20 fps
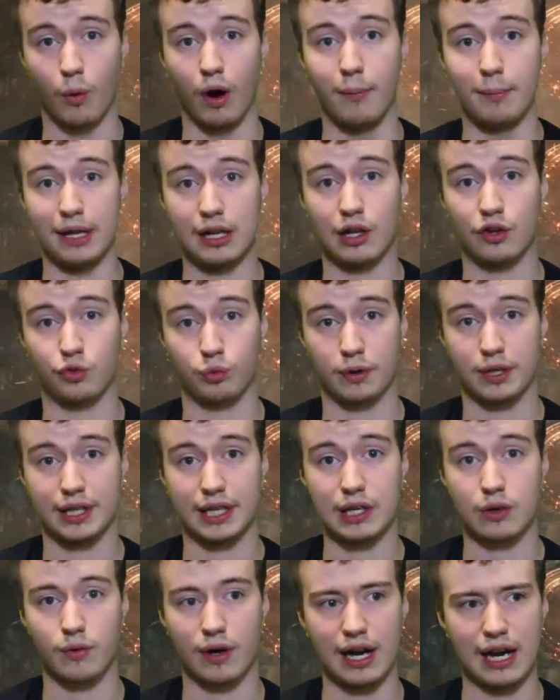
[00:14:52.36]
Woman is
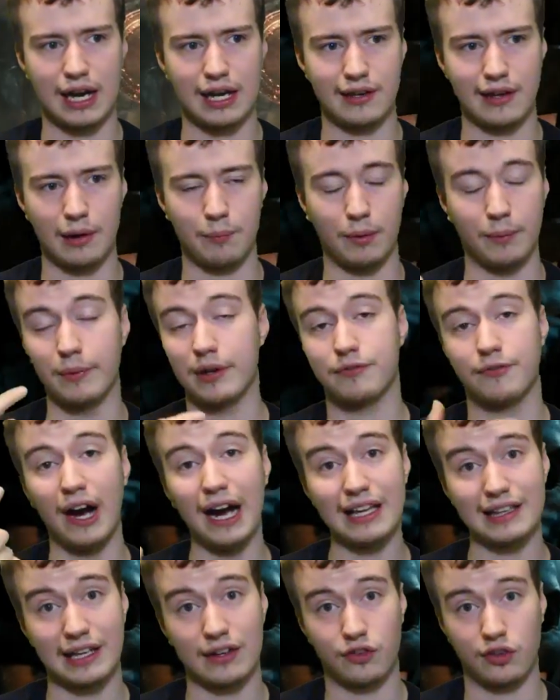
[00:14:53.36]
really great, and when we
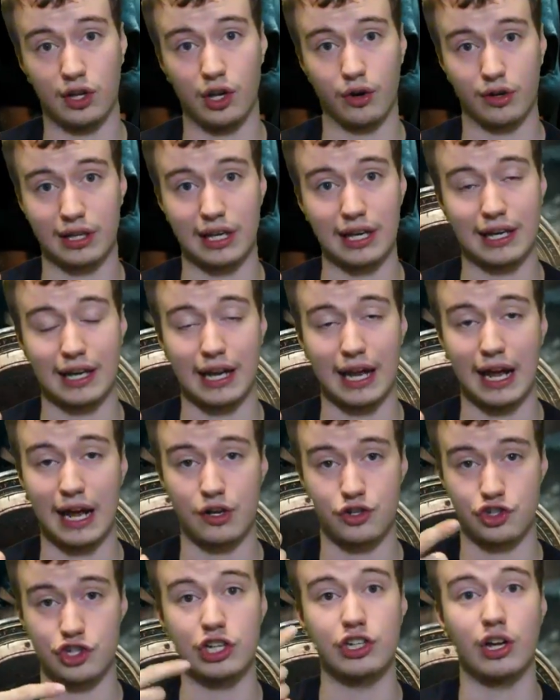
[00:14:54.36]
finally see her kicking
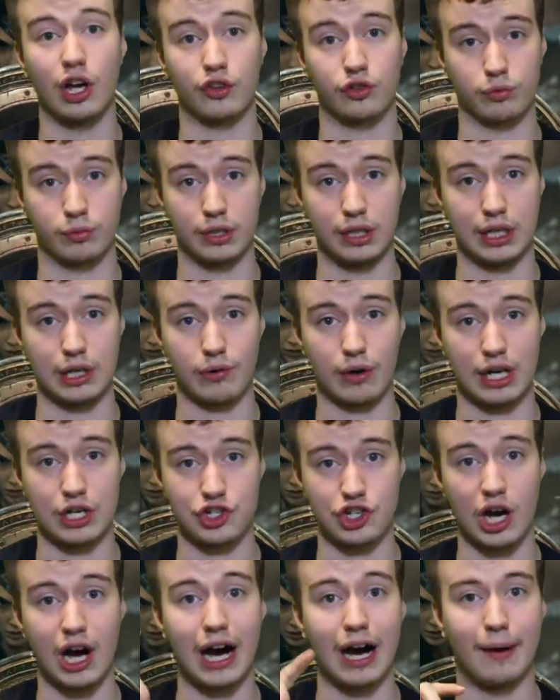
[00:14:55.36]
ass, she does a really great
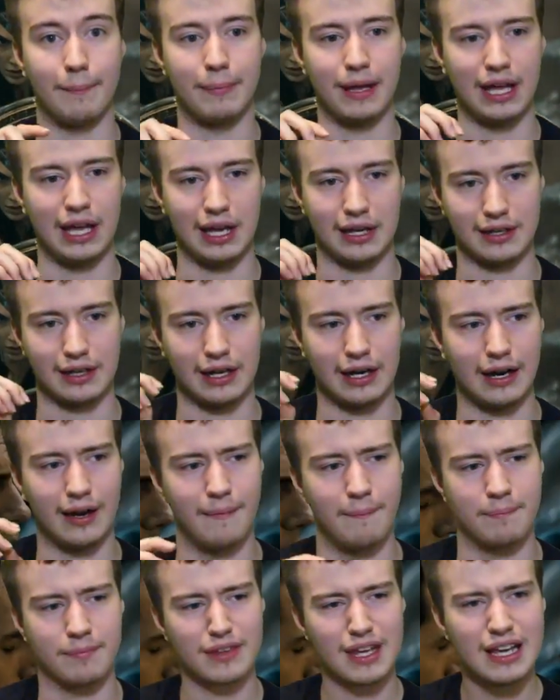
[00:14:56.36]
job. And
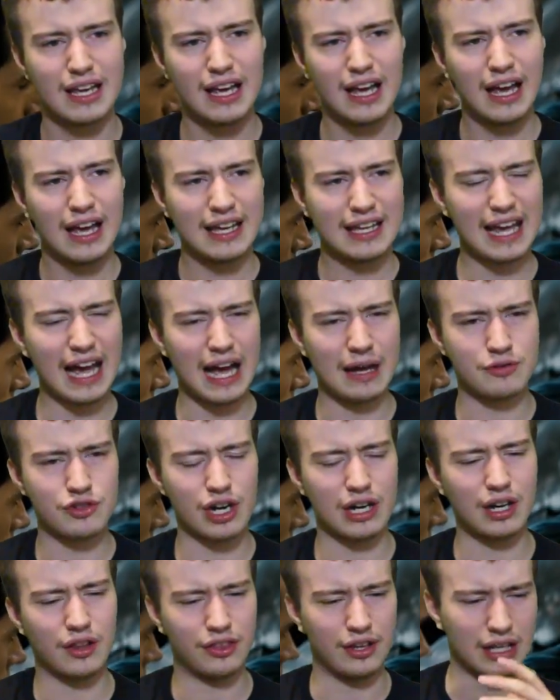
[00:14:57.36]
yeah, I'm
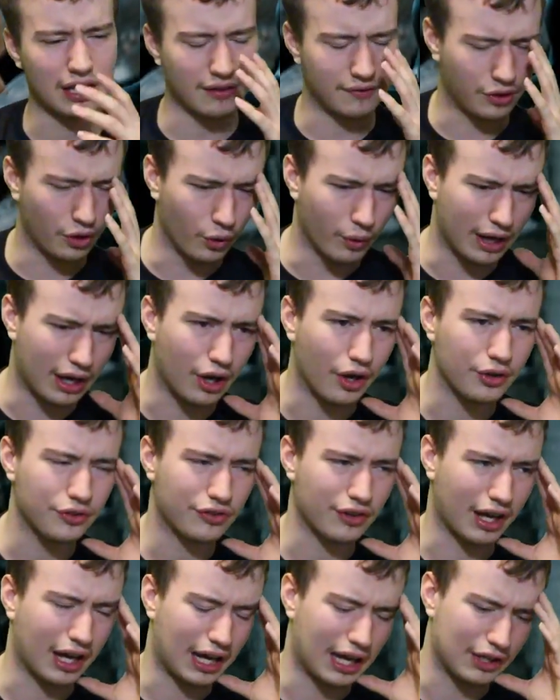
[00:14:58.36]
trying to think of who else
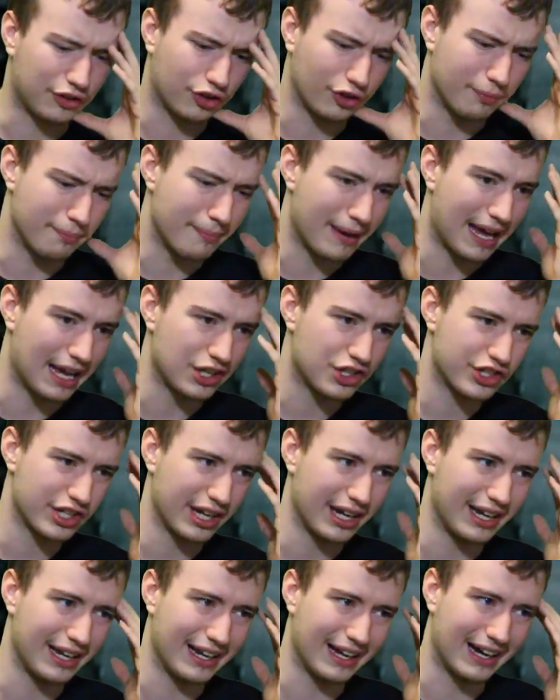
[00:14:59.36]
to
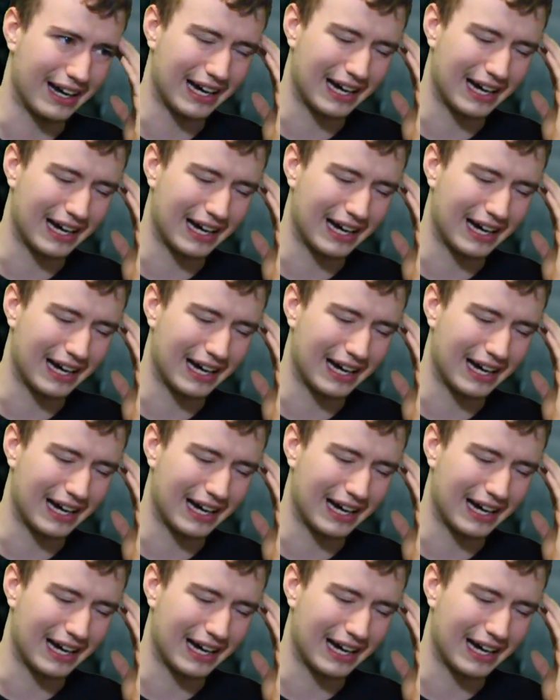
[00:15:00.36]
mention.